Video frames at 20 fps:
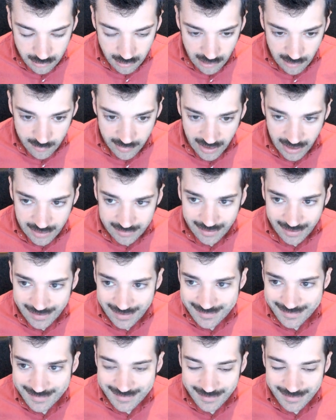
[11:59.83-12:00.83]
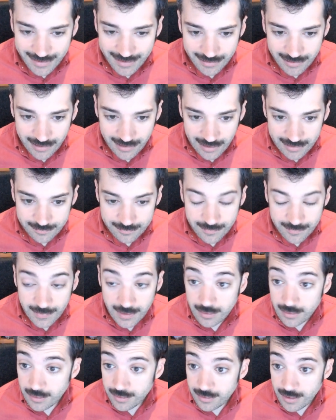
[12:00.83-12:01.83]
compact, I guess it's not a, I'm
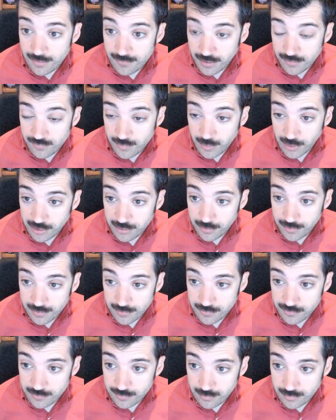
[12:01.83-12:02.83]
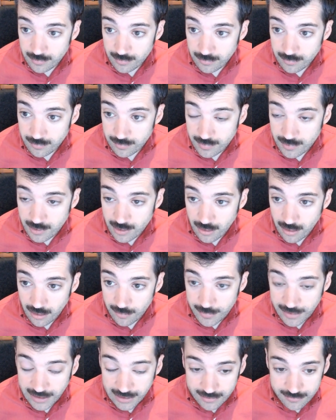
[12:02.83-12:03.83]
not very familiar with these
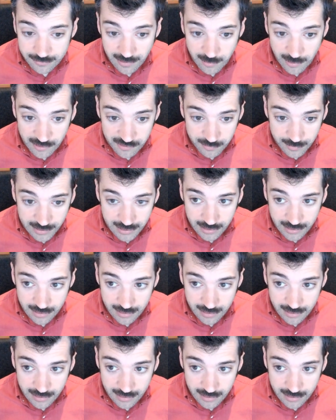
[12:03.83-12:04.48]
car makes. They must